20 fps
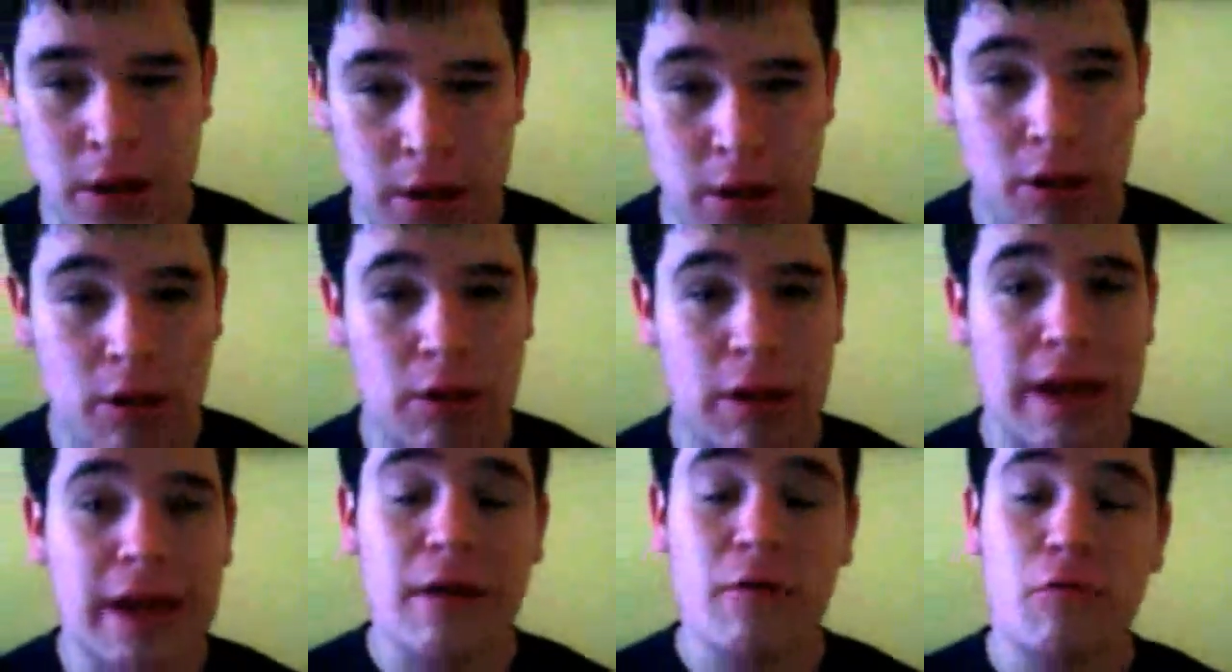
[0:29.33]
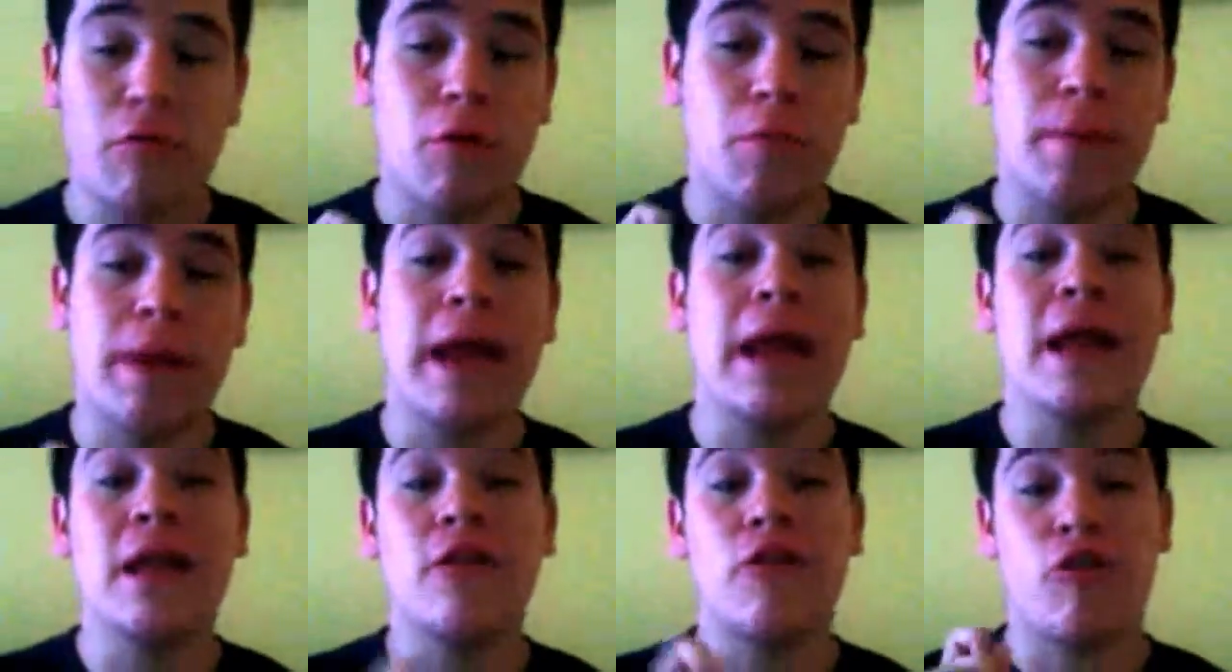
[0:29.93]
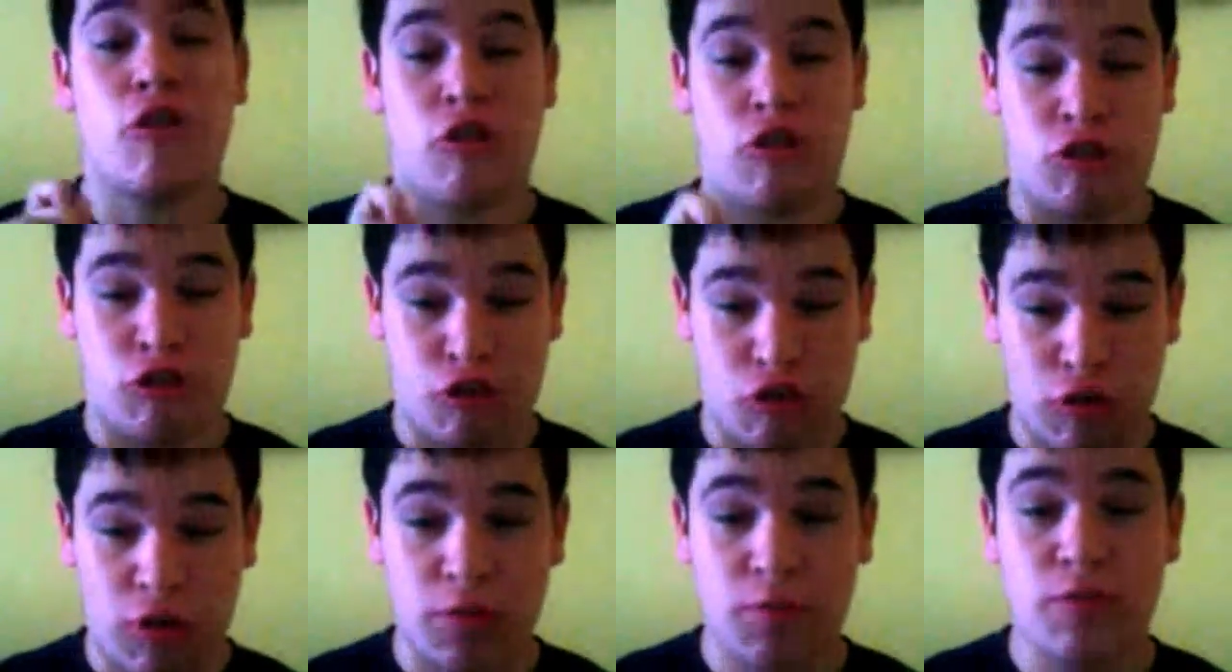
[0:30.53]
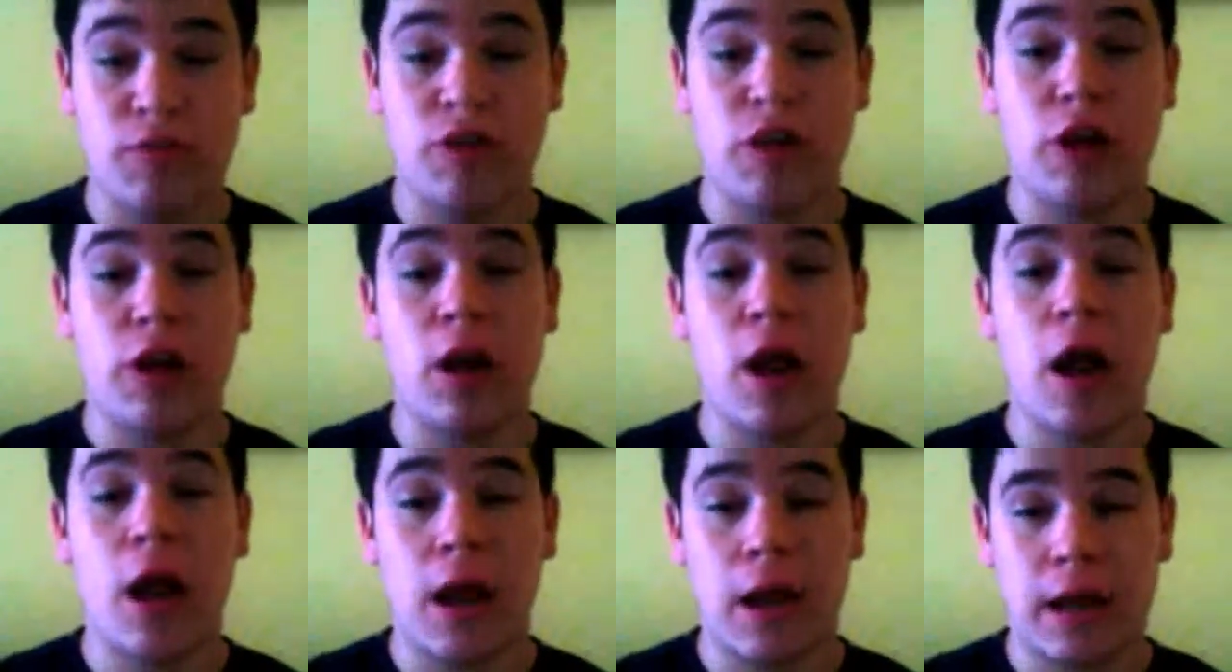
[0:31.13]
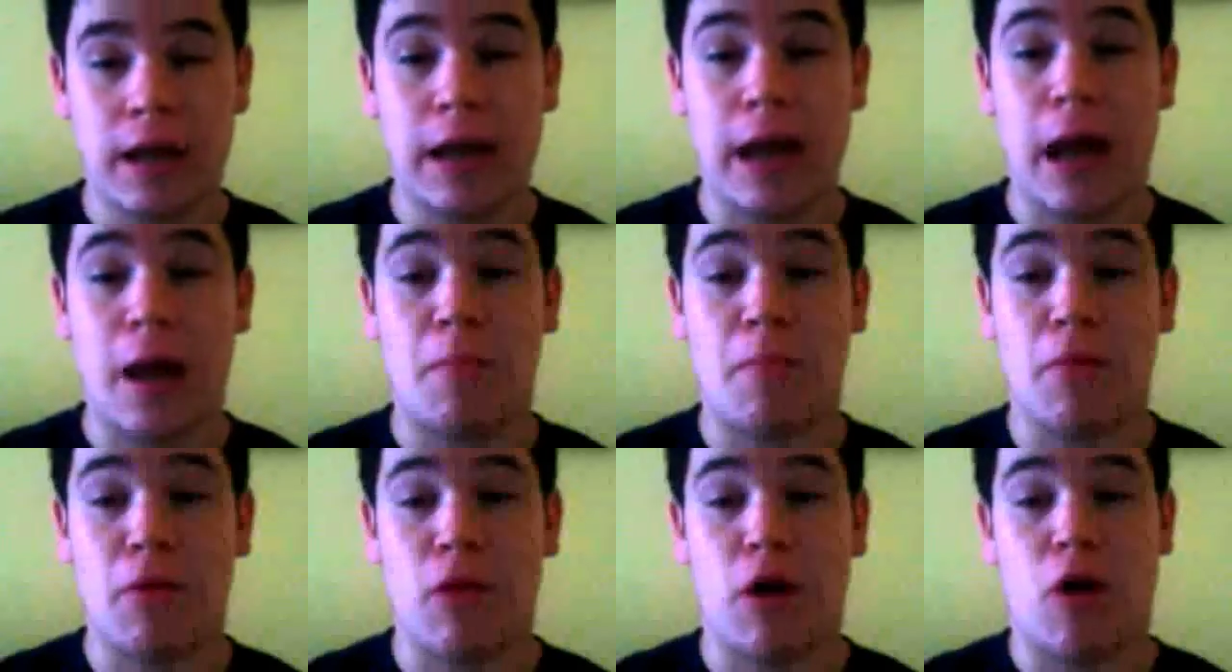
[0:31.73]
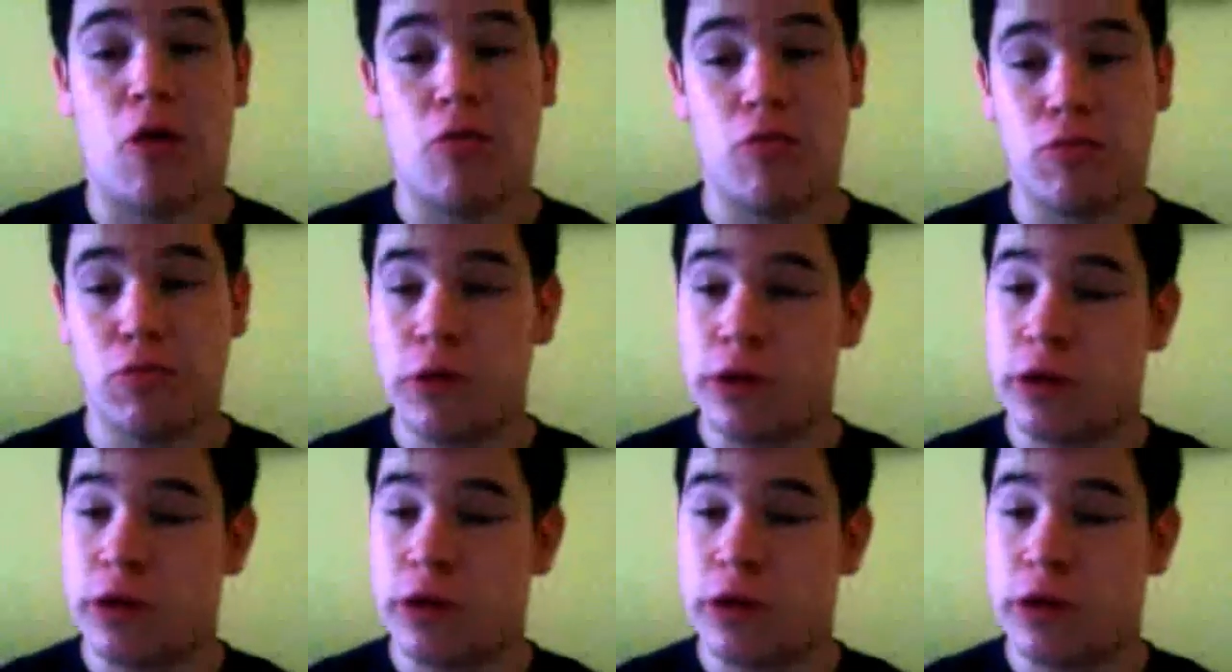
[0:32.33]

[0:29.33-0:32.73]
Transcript: The link will be in the description down below.